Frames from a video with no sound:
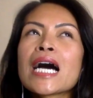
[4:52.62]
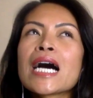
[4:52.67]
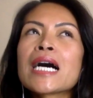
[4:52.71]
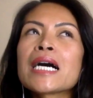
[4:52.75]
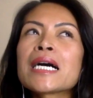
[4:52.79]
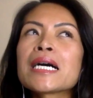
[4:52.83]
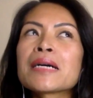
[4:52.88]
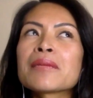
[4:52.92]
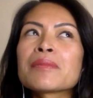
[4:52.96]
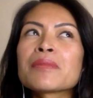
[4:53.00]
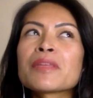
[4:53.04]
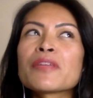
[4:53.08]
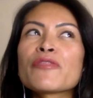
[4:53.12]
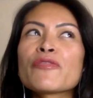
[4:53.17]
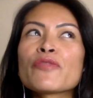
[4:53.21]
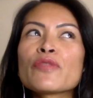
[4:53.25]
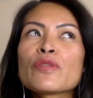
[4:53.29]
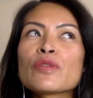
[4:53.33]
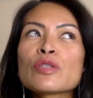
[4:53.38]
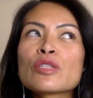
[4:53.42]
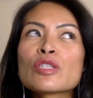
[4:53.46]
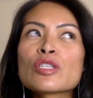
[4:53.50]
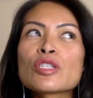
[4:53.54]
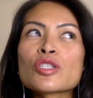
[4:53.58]
The
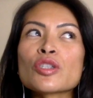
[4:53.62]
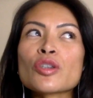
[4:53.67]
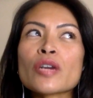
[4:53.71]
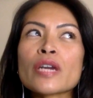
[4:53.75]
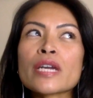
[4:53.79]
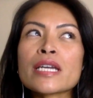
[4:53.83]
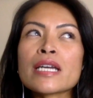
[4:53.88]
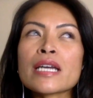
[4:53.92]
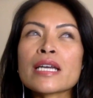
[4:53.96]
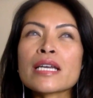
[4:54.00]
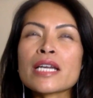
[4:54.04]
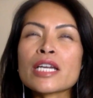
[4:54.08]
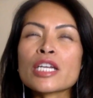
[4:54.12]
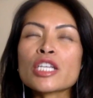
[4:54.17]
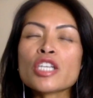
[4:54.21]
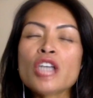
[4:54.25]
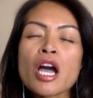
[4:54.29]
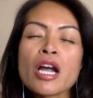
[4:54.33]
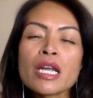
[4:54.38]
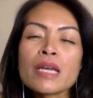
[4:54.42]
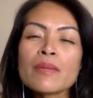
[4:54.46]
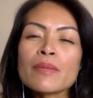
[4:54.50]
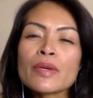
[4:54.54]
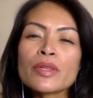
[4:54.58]
food store. Are you
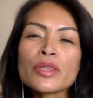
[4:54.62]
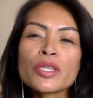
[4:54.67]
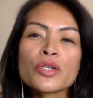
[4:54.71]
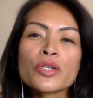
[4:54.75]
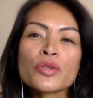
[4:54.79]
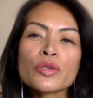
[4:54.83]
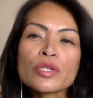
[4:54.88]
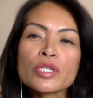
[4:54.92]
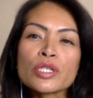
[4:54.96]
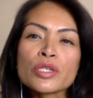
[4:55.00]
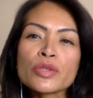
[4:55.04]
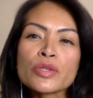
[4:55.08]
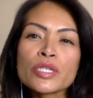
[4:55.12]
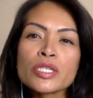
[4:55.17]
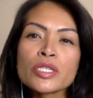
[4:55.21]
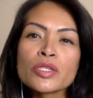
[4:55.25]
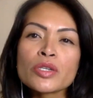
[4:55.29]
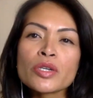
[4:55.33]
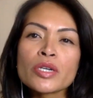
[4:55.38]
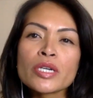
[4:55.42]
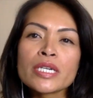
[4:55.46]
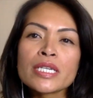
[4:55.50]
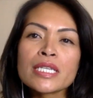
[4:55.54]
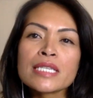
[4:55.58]
talking about the grocery
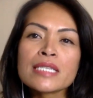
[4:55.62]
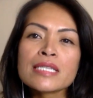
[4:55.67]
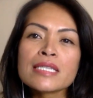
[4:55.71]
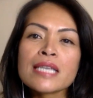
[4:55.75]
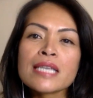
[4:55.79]
store, let's